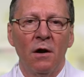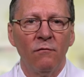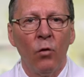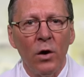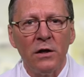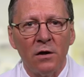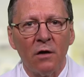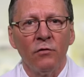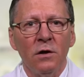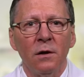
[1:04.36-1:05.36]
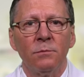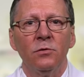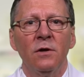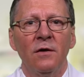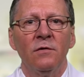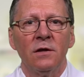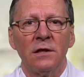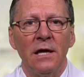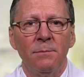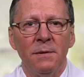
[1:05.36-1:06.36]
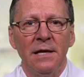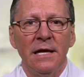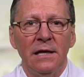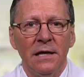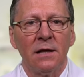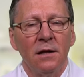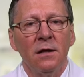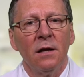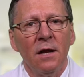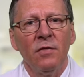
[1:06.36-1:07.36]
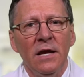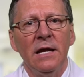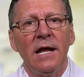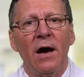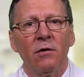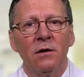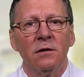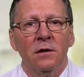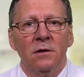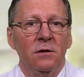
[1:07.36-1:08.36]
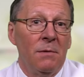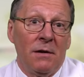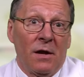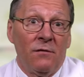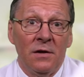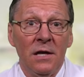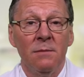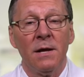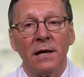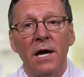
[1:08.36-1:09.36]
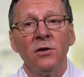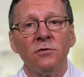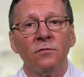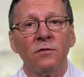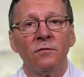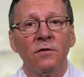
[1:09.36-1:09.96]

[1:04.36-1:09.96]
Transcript: Avoid covering up too heavy and keeping the heat in. Let the heat out, and you may even need medication for the